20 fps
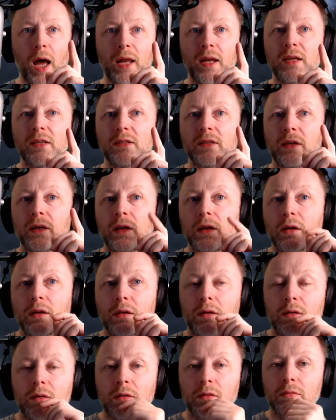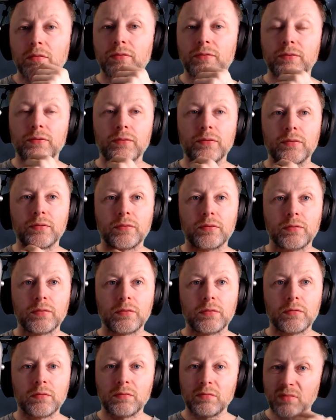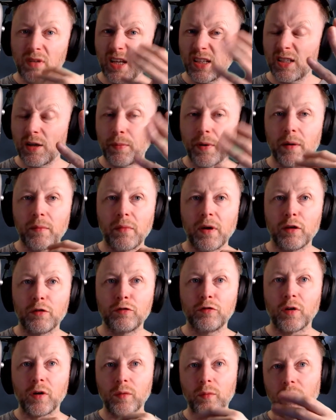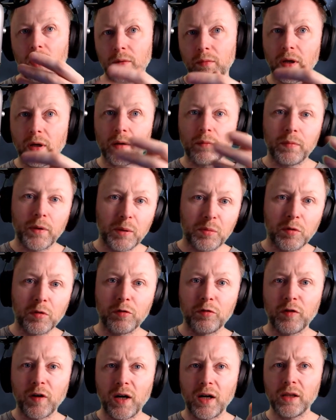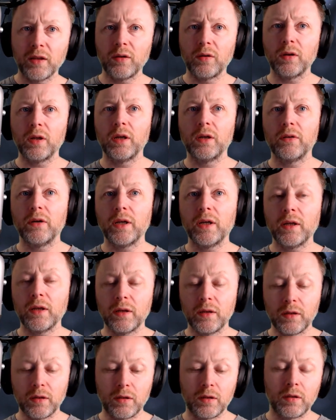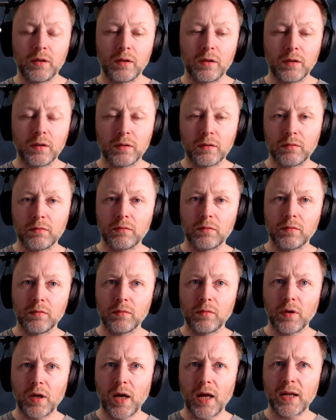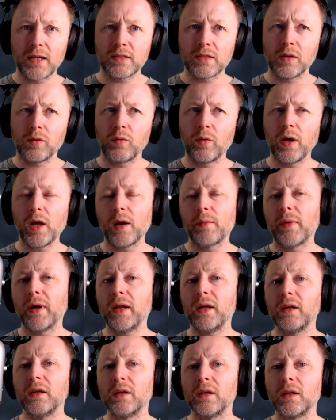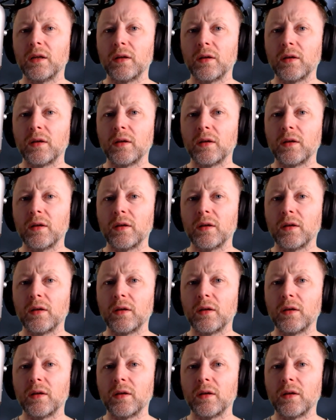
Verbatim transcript: And he's like, it's a bit more fun, mate, making people fart and all that, right? And he's like, wait a minute,